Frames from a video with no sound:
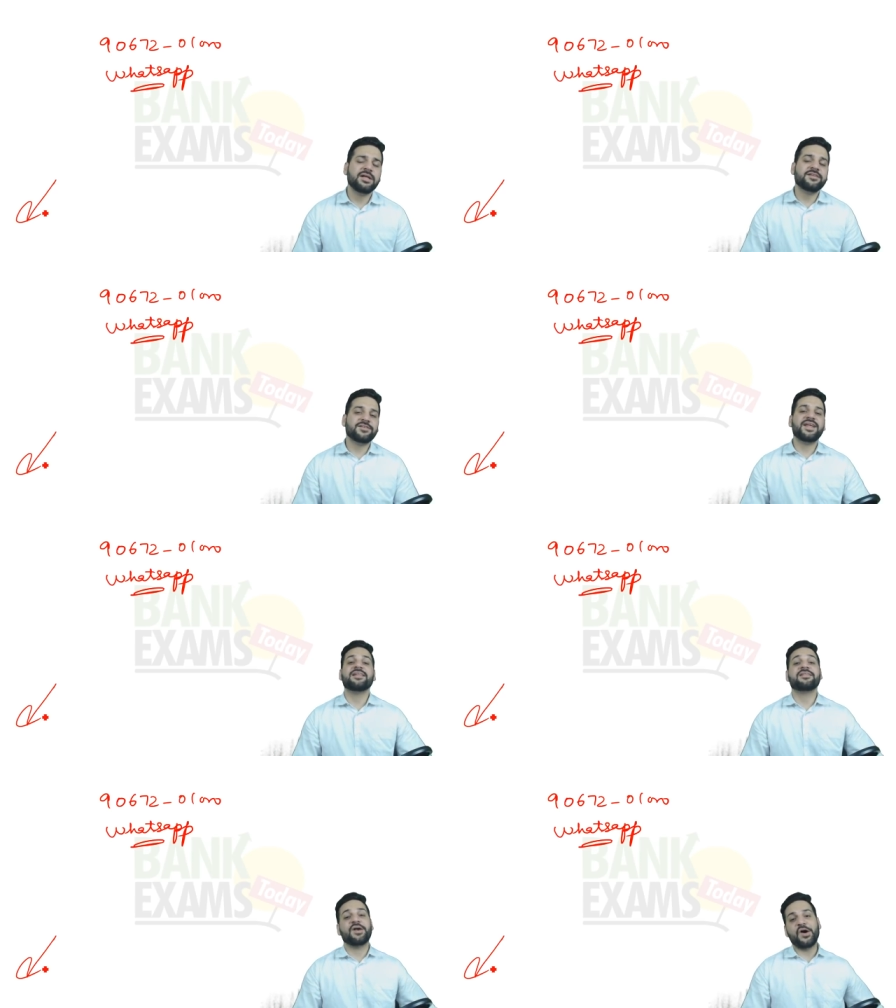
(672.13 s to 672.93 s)
So
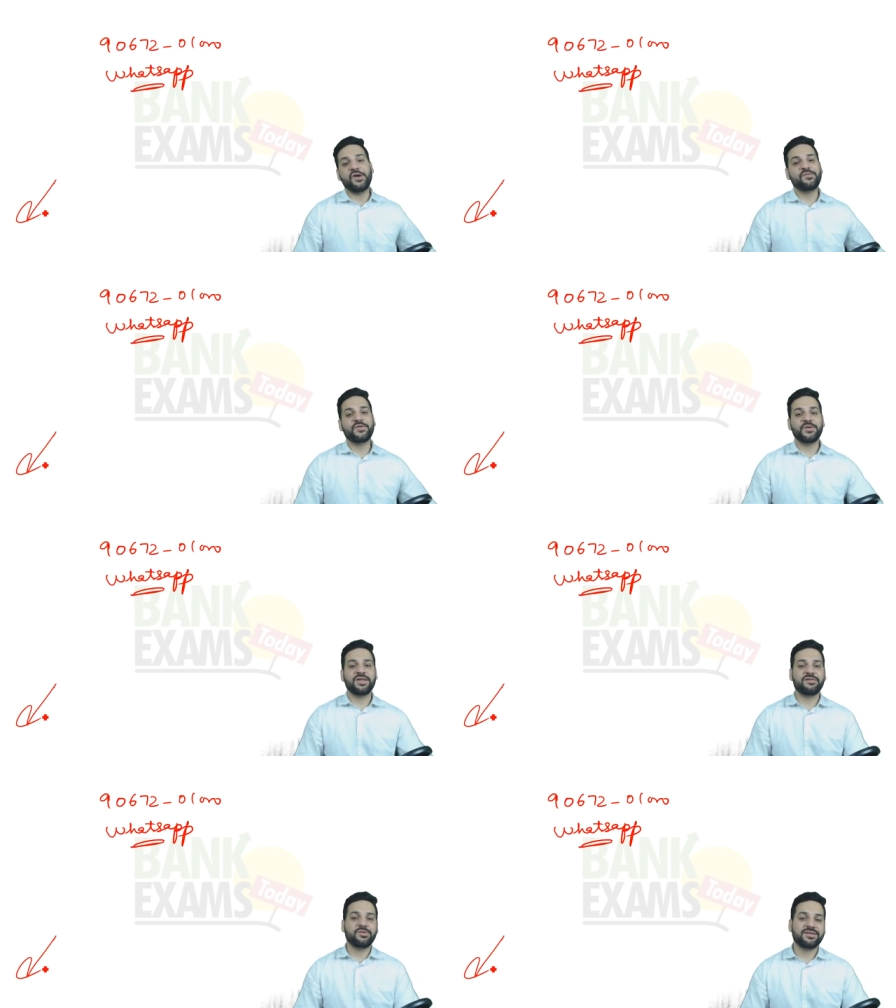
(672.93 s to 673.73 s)
that's all for
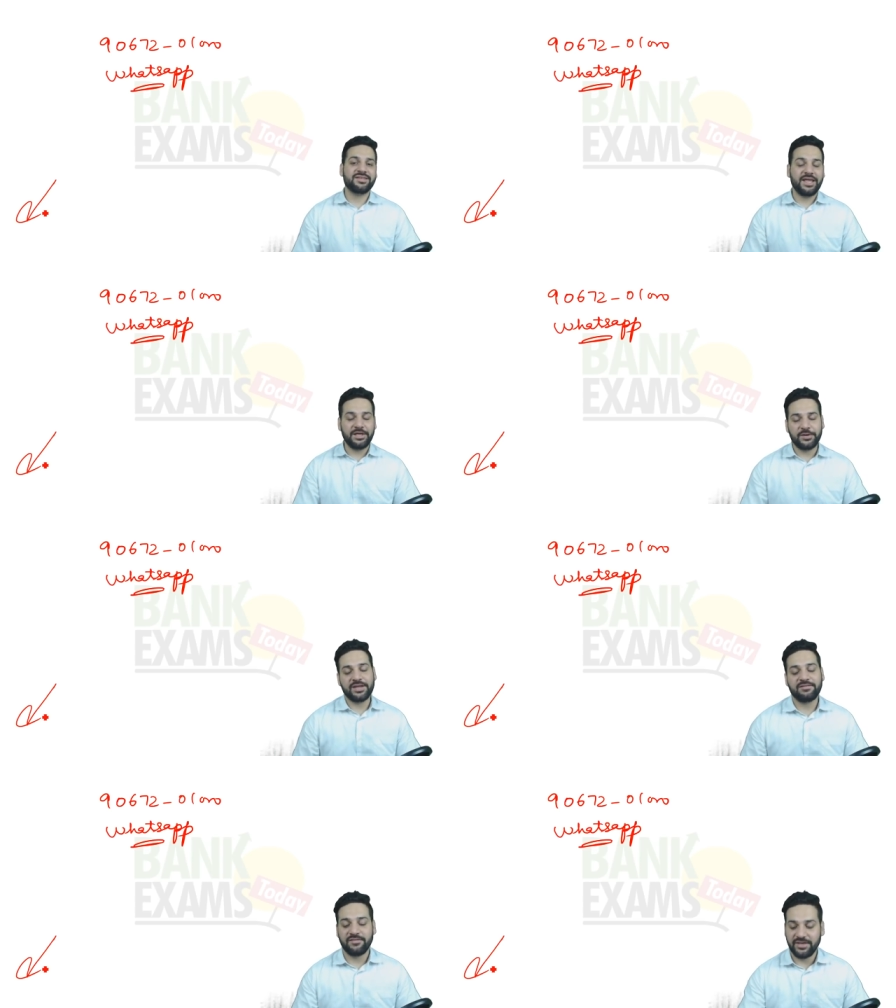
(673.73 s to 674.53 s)
today students. Thank you and
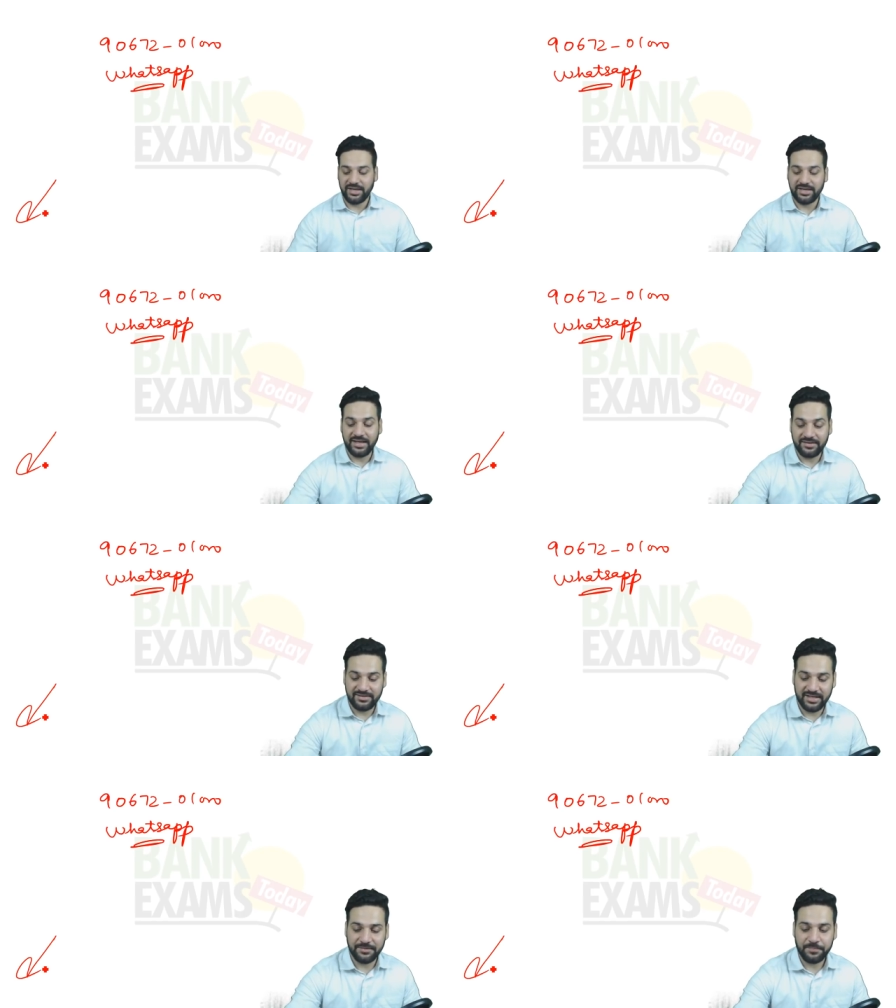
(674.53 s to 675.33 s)
have a very nice
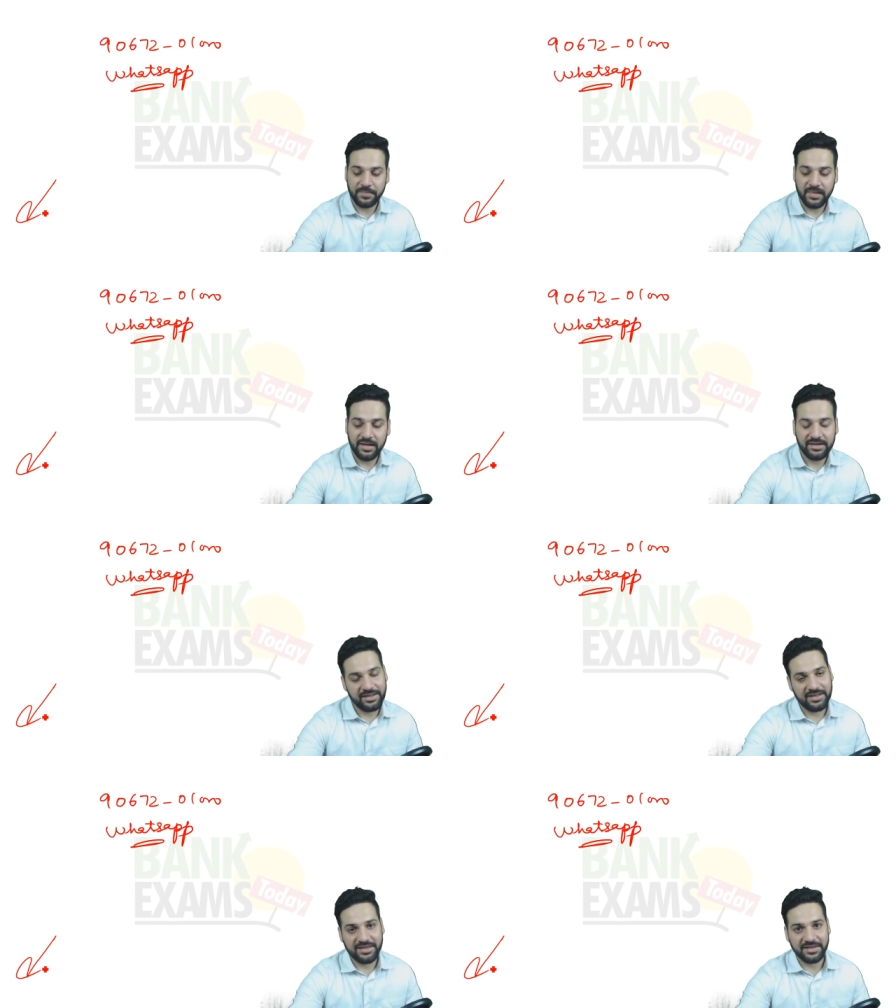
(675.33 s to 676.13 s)
day.
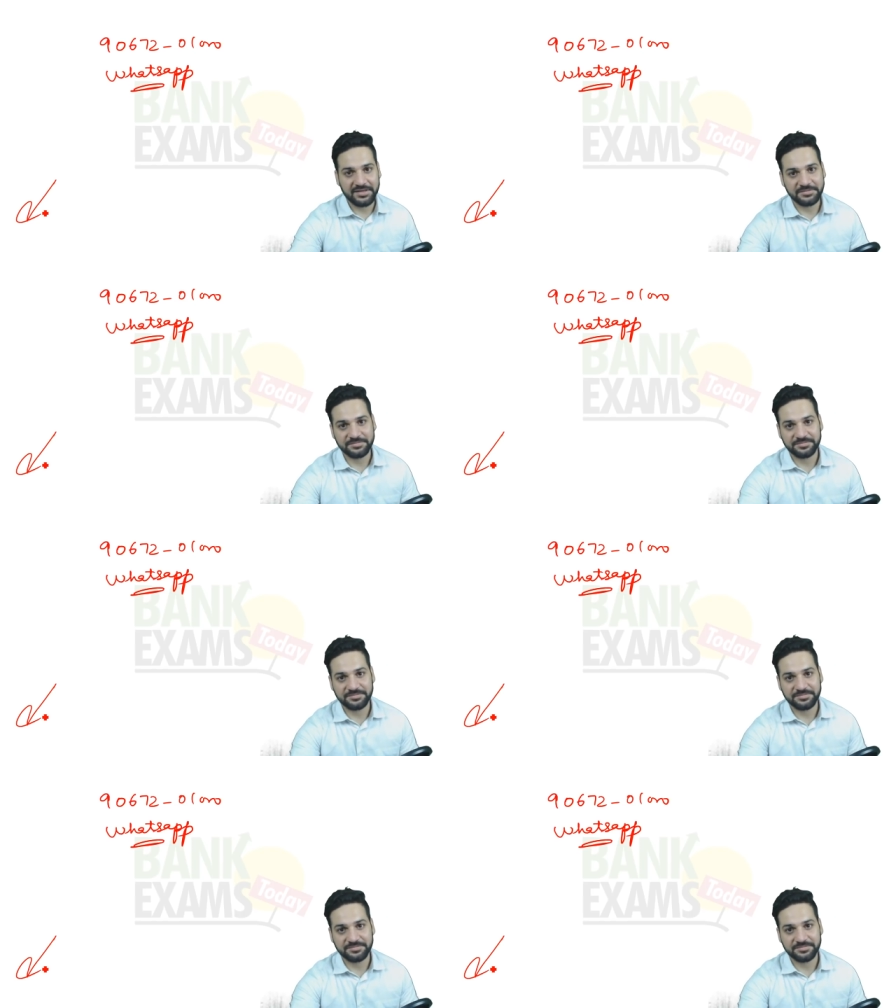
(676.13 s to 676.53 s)
Take care.